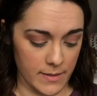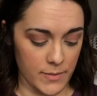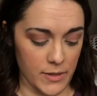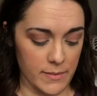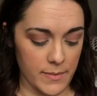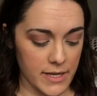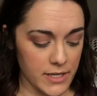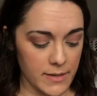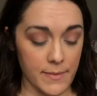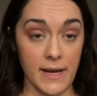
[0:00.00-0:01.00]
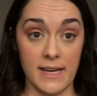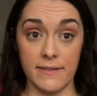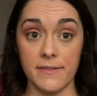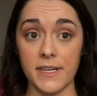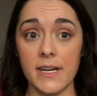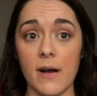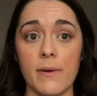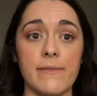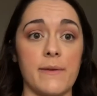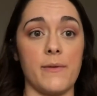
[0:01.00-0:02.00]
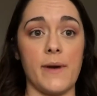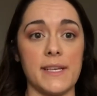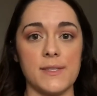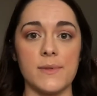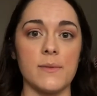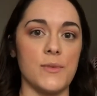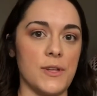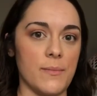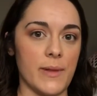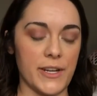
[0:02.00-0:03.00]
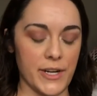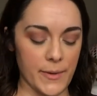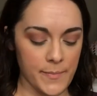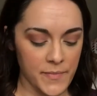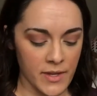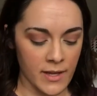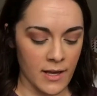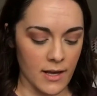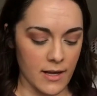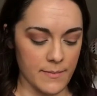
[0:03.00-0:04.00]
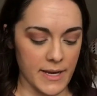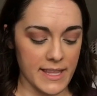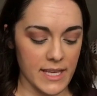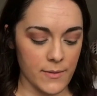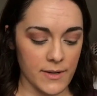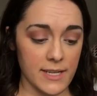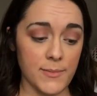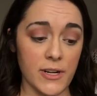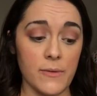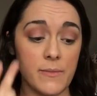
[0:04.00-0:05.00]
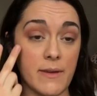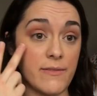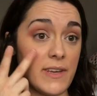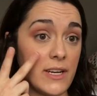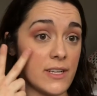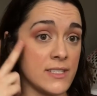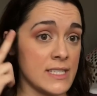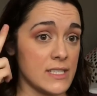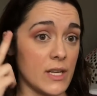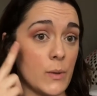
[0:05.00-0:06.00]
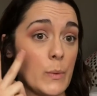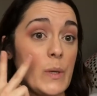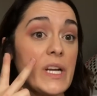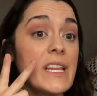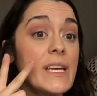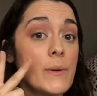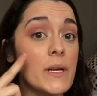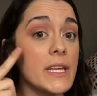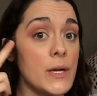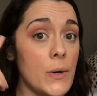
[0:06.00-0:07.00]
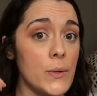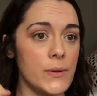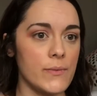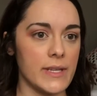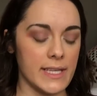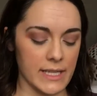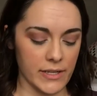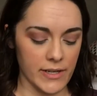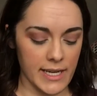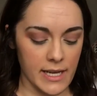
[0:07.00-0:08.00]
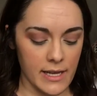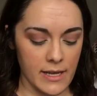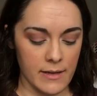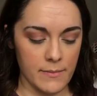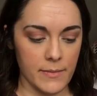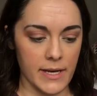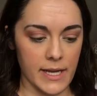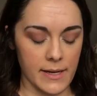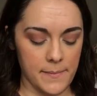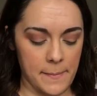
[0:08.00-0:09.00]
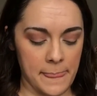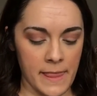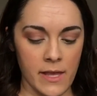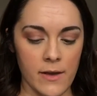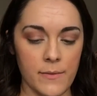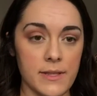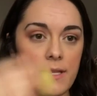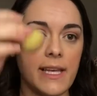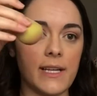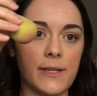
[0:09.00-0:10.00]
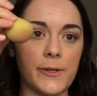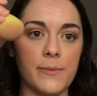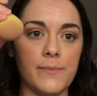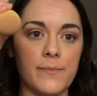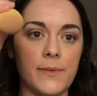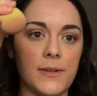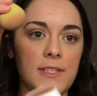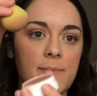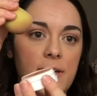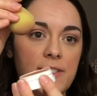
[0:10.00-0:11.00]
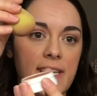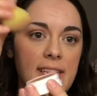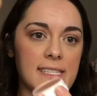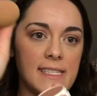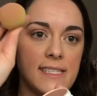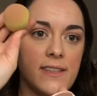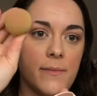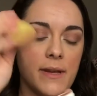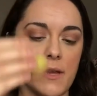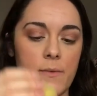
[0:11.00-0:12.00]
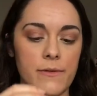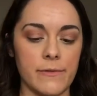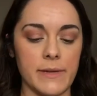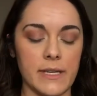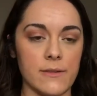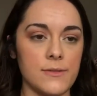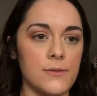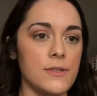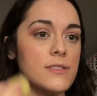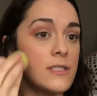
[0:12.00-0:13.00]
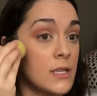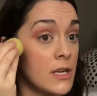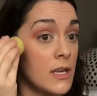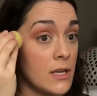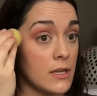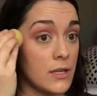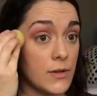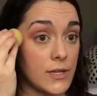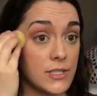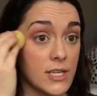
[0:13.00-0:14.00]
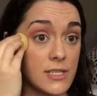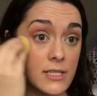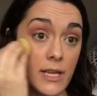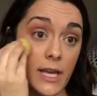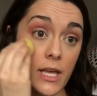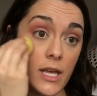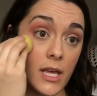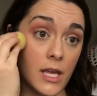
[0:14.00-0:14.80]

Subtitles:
the beauty blender, but I figured out my favorite way is with the beauty blender. I think when I put on with my fingers, it's like really, really gold and really glittery, but with a little beauty sponge like this is the mini one from Eco Tools, you can just like